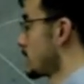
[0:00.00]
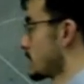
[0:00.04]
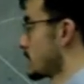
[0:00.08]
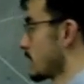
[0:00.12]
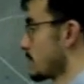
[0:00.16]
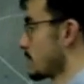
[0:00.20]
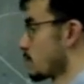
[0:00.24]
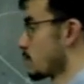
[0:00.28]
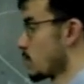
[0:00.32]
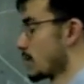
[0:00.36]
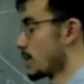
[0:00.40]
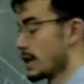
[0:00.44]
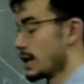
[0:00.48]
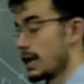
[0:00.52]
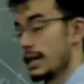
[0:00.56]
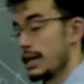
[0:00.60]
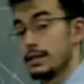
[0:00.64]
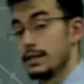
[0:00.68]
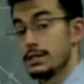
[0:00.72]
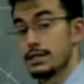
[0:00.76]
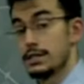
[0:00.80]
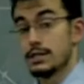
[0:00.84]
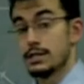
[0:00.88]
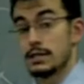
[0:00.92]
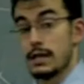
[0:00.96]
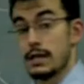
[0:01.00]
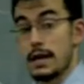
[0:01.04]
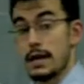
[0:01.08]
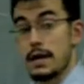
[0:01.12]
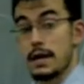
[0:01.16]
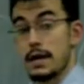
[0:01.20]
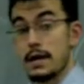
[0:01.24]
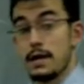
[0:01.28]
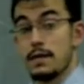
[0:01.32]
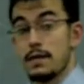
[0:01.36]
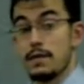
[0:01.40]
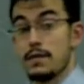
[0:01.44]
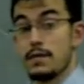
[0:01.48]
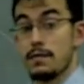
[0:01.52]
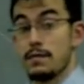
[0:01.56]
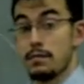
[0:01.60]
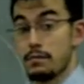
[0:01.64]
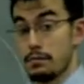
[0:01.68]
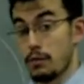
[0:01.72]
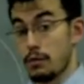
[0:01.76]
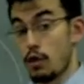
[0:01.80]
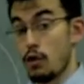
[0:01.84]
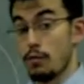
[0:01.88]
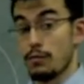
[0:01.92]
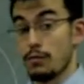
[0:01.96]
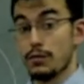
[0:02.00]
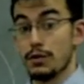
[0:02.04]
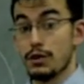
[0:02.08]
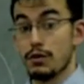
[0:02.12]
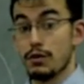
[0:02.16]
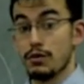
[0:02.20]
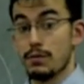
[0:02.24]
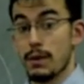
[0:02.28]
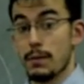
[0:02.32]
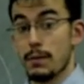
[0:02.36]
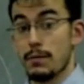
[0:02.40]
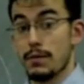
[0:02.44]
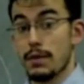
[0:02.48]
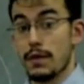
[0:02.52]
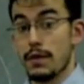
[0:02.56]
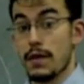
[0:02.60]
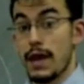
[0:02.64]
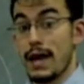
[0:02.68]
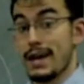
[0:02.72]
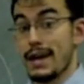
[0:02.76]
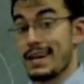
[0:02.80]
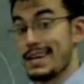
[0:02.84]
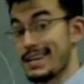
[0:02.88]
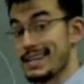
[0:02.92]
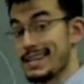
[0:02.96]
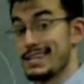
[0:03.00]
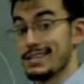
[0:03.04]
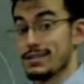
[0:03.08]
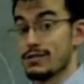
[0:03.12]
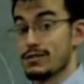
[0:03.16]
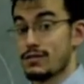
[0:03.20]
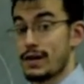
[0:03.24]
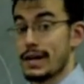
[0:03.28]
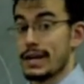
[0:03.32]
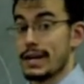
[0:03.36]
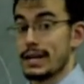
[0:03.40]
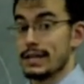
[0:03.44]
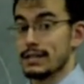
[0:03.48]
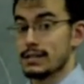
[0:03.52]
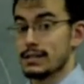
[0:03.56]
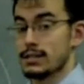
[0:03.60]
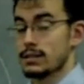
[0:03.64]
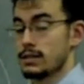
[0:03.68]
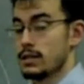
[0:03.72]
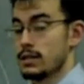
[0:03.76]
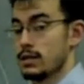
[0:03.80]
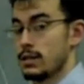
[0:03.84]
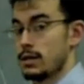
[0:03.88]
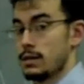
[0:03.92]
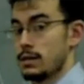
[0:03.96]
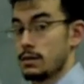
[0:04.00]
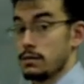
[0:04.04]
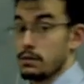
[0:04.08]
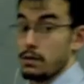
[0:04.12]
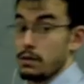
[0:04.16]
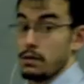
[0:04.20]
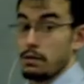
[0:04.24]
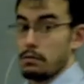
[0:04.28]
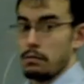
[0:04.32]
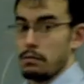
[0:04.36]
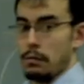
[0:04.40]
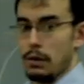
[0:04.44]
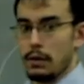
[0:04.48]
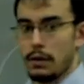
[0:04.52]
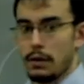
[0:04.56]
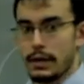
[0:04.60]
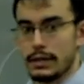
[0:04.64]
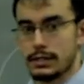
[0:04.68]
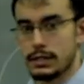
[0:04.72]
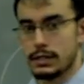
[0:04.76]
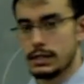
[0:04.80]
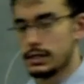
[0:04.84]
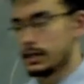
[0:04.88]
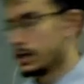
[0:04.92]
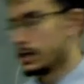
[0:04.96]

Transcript: 7.9 inches, and hopefully you remember that that is a radius. Well, that's easy